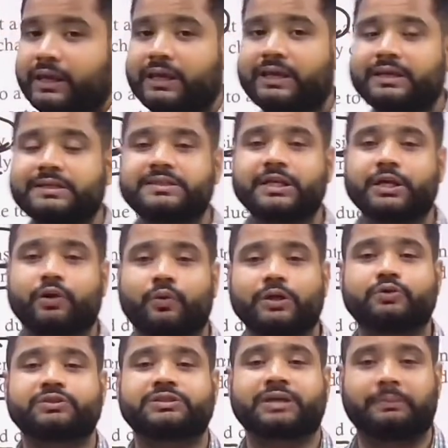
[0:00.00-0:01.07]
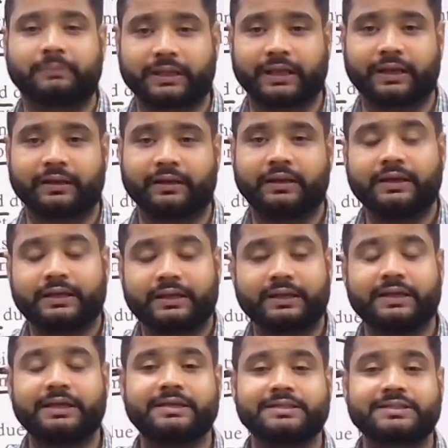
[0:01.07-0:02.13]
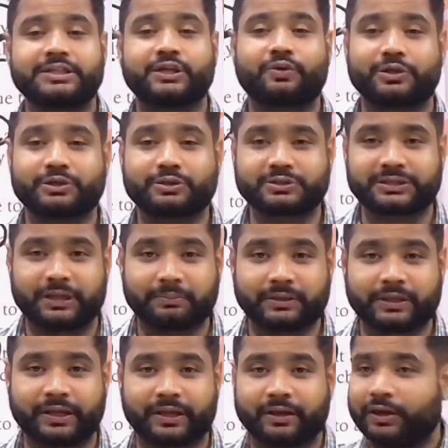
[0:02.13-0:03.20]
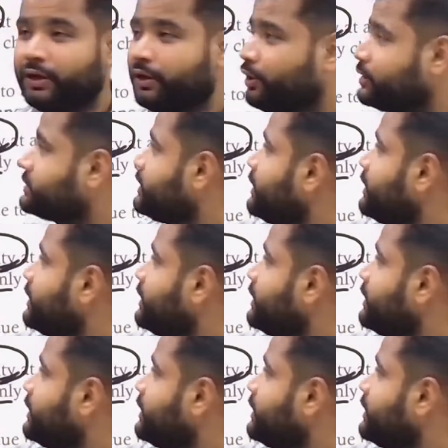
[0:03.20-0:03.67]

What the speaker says: is equal to something. E is equal to something, or say